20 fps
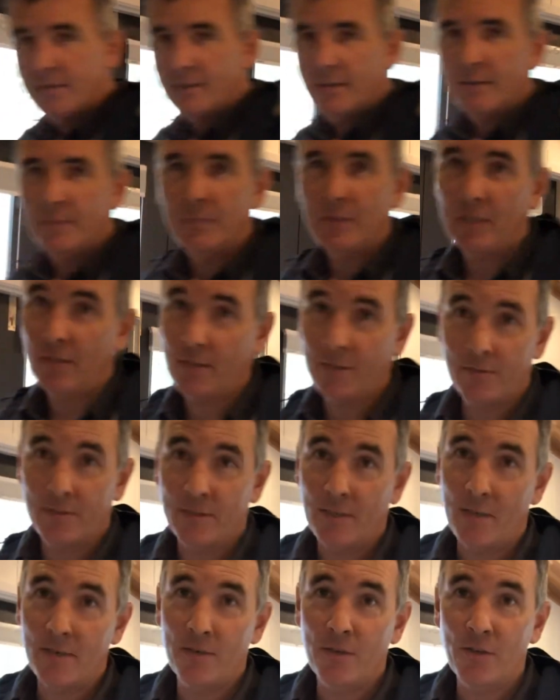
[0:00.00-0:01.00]
But like I
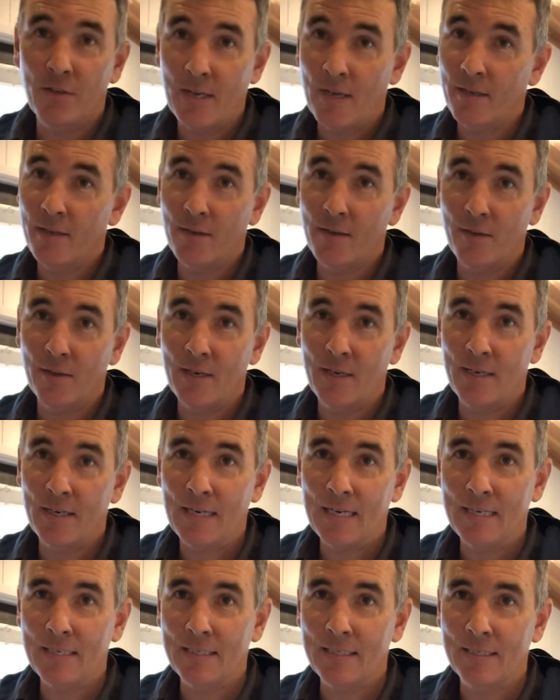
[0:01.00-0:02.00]
said, you can go down
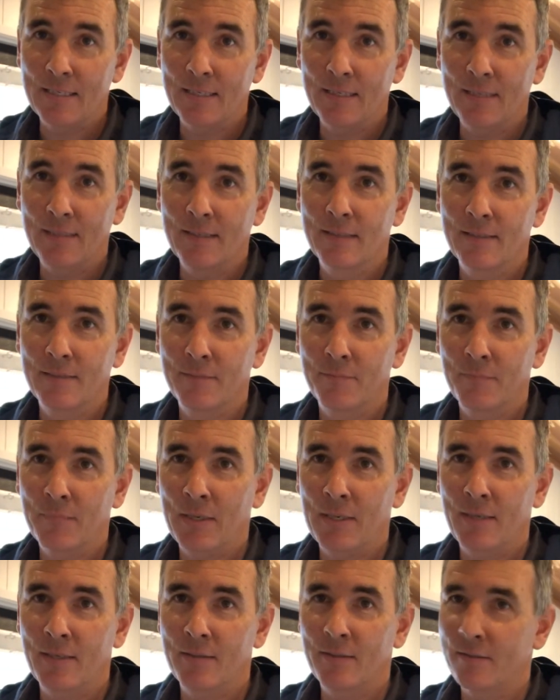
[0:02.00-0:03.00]
to 18,
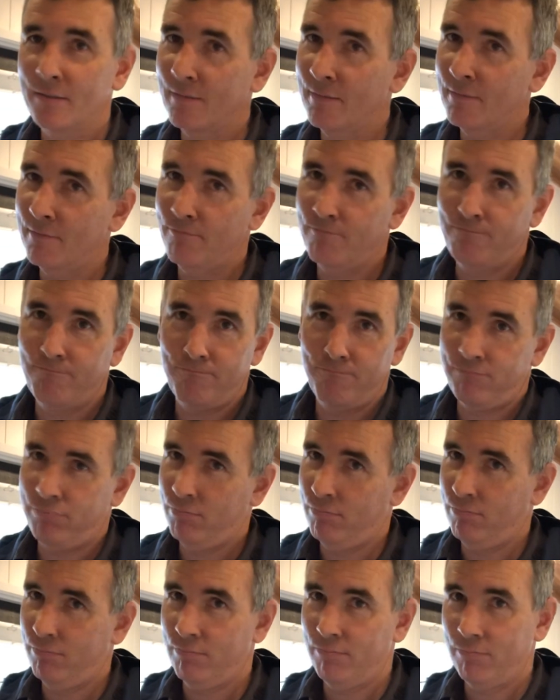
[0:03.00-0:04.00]
but it's
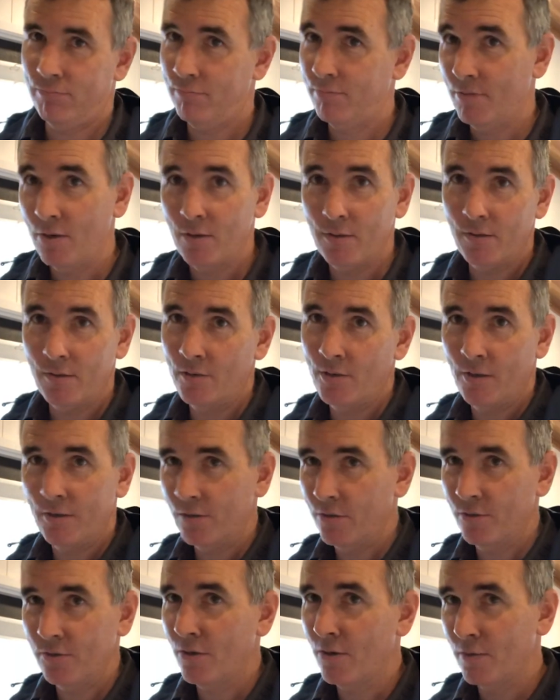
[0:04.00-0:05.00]
not
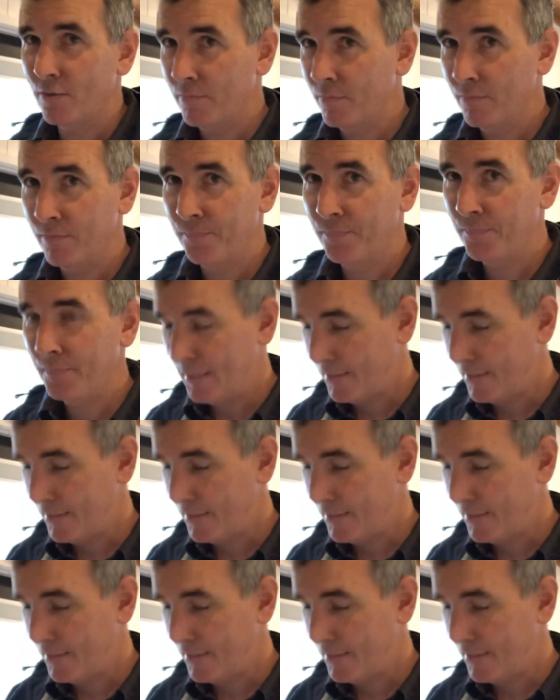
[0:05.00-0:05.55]
desirable.